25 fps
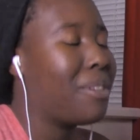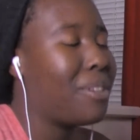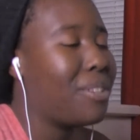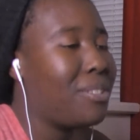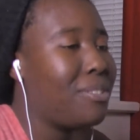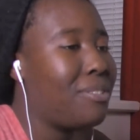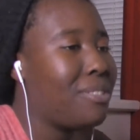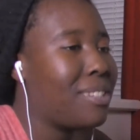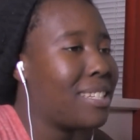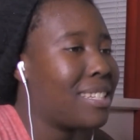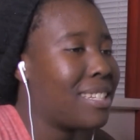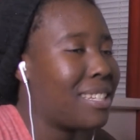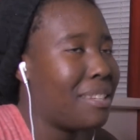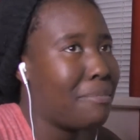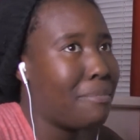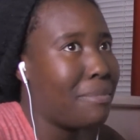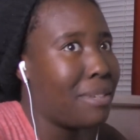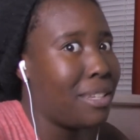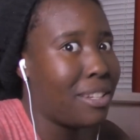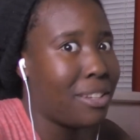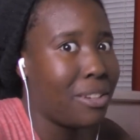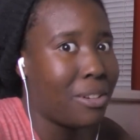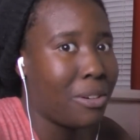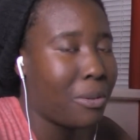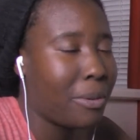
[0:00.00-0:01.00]
uses.
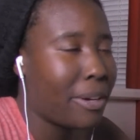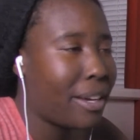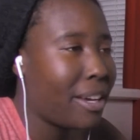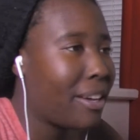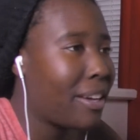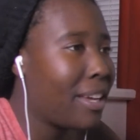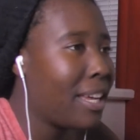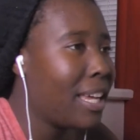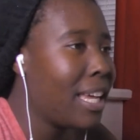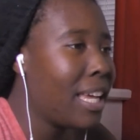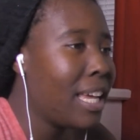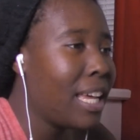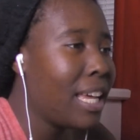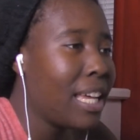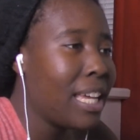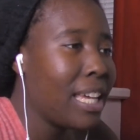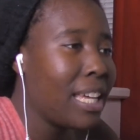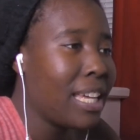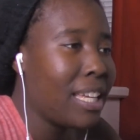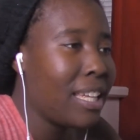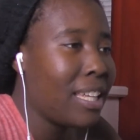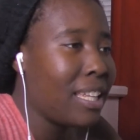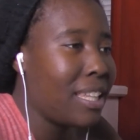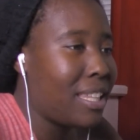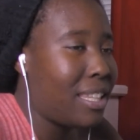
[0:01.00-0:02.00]
Amino, wow,
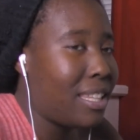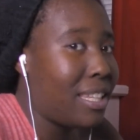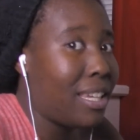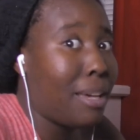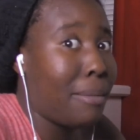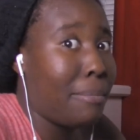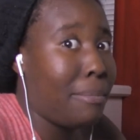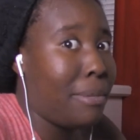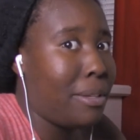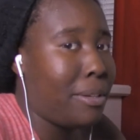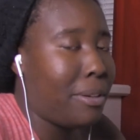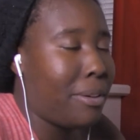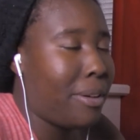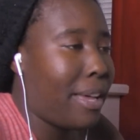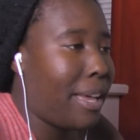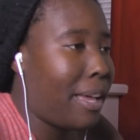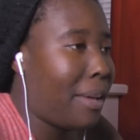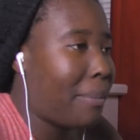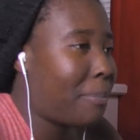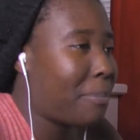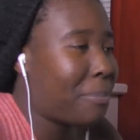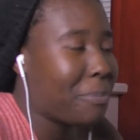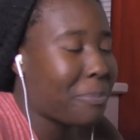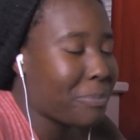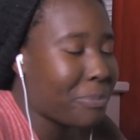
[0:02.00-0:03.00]
the Amino app,
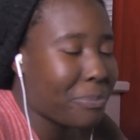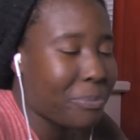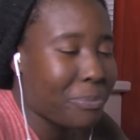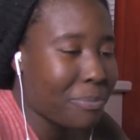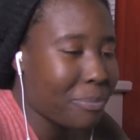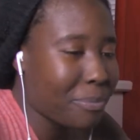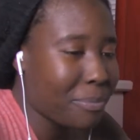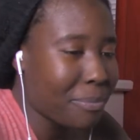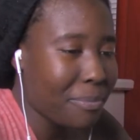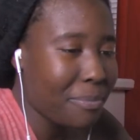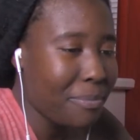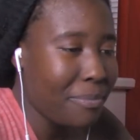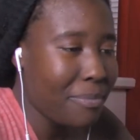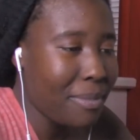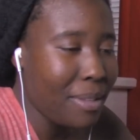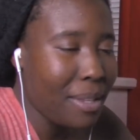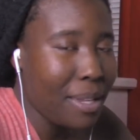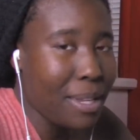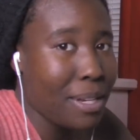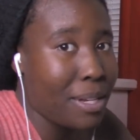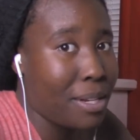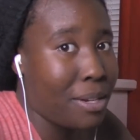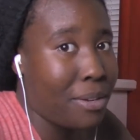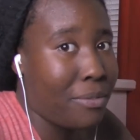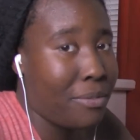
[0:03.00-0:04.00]

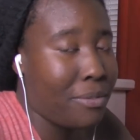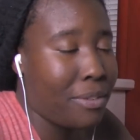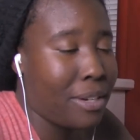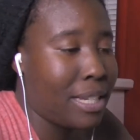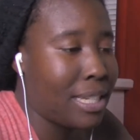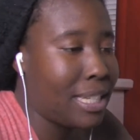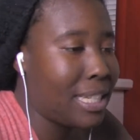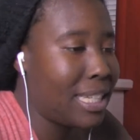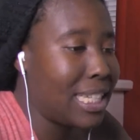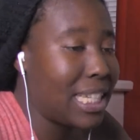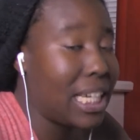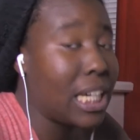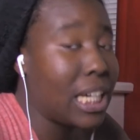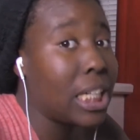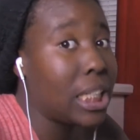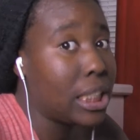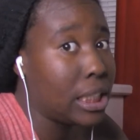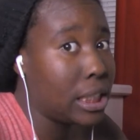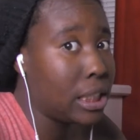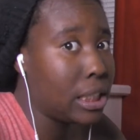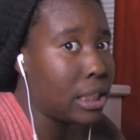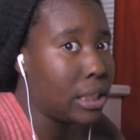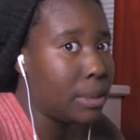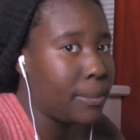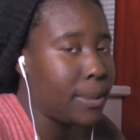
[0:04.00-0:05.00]
different
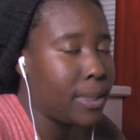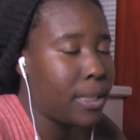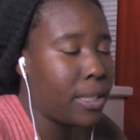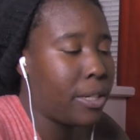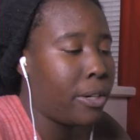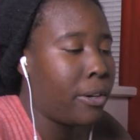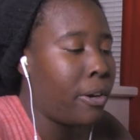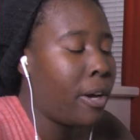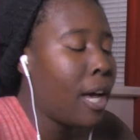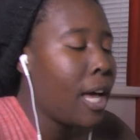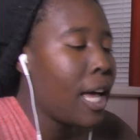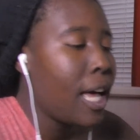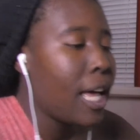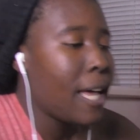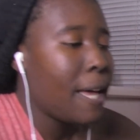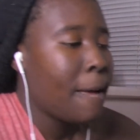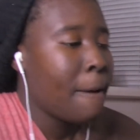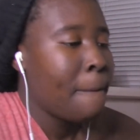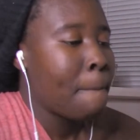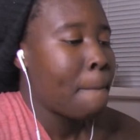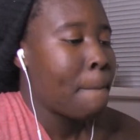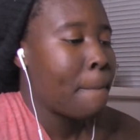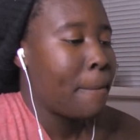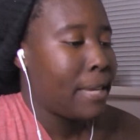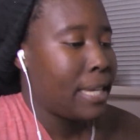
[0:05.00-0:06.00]
Umino.
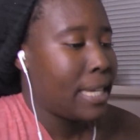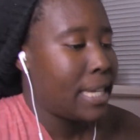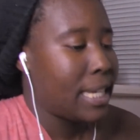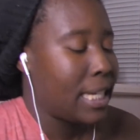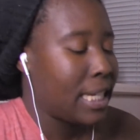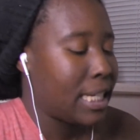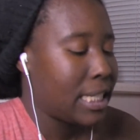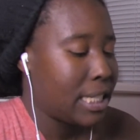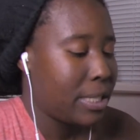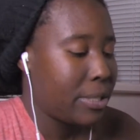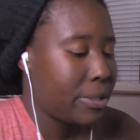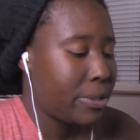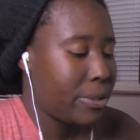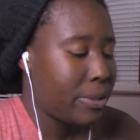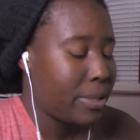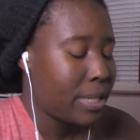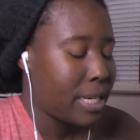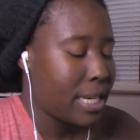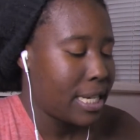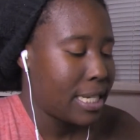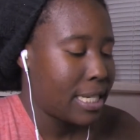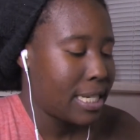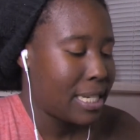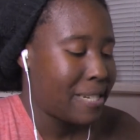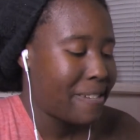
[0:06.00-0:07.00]
But yeah, so
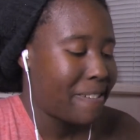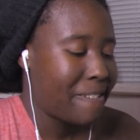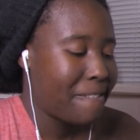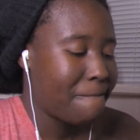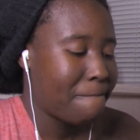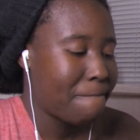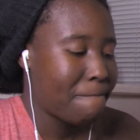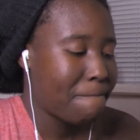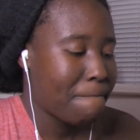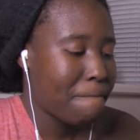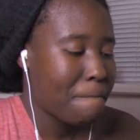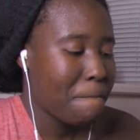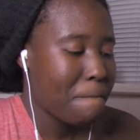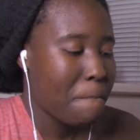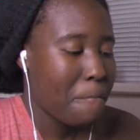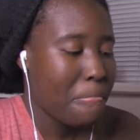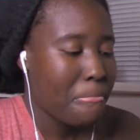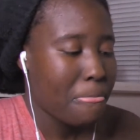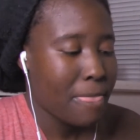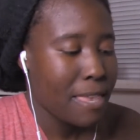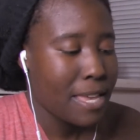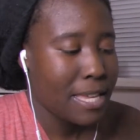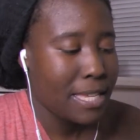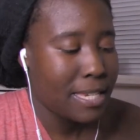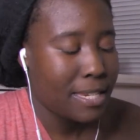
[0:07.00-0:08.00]

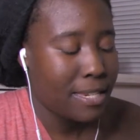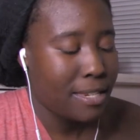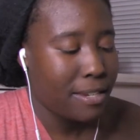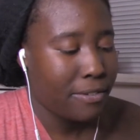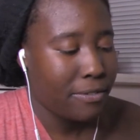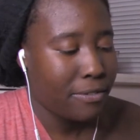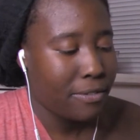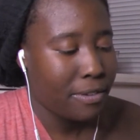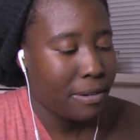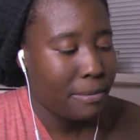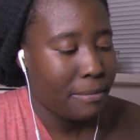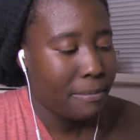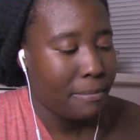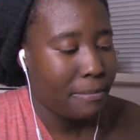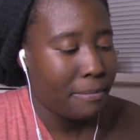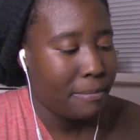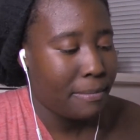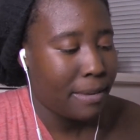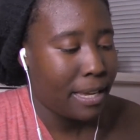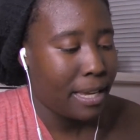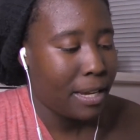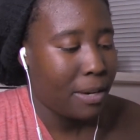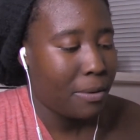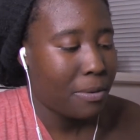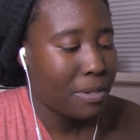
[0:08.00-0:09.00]
it's a different
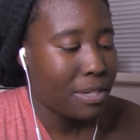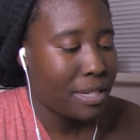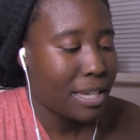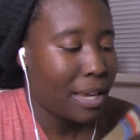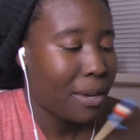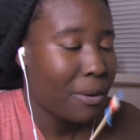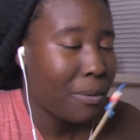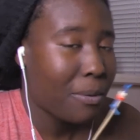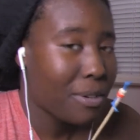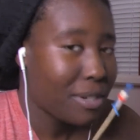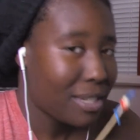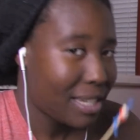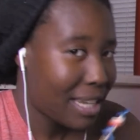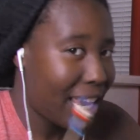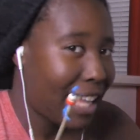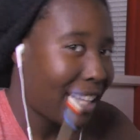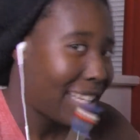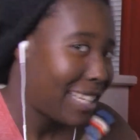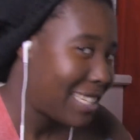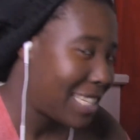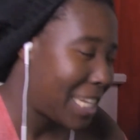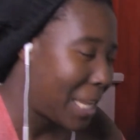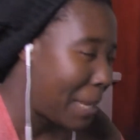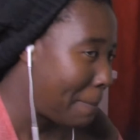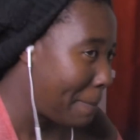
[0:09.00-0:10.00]
mic, which I wish I had
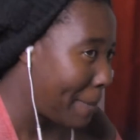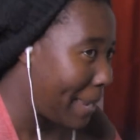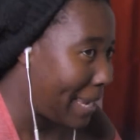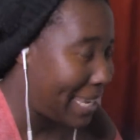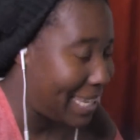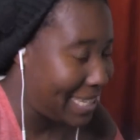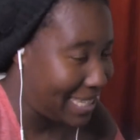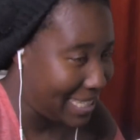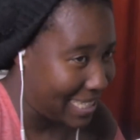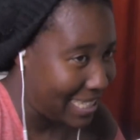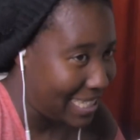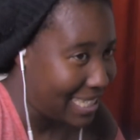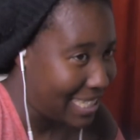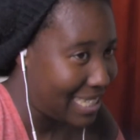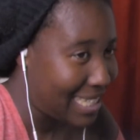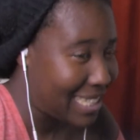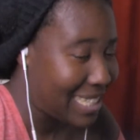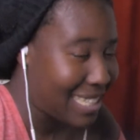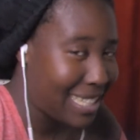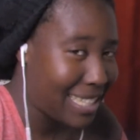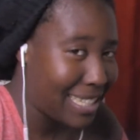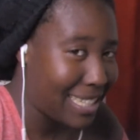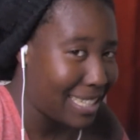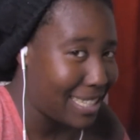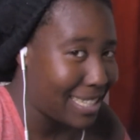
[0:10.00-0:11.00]
the same mic as his,
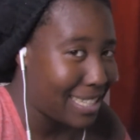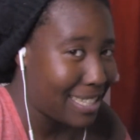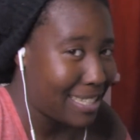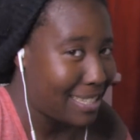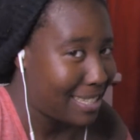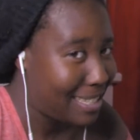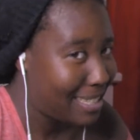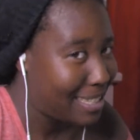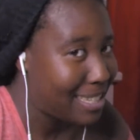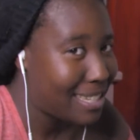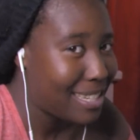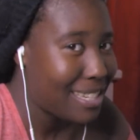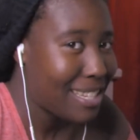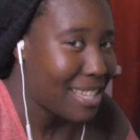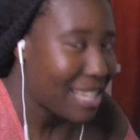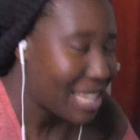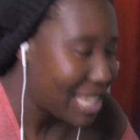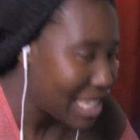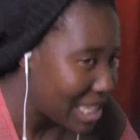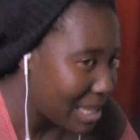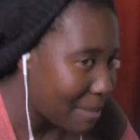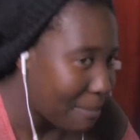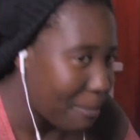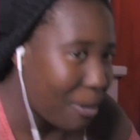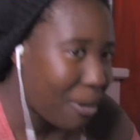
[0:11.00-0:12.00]
because like it's
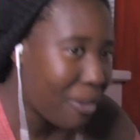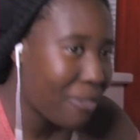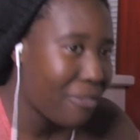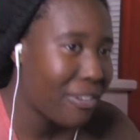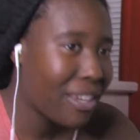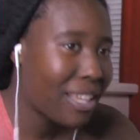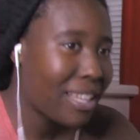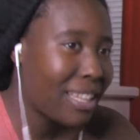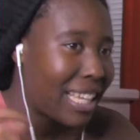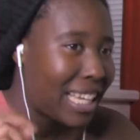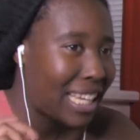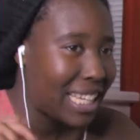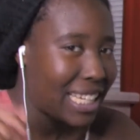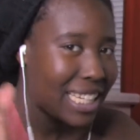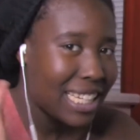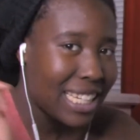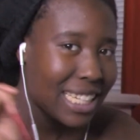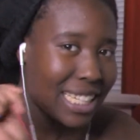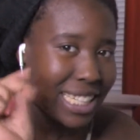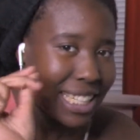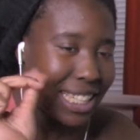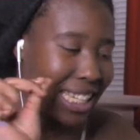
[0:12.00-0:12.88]
the perfect like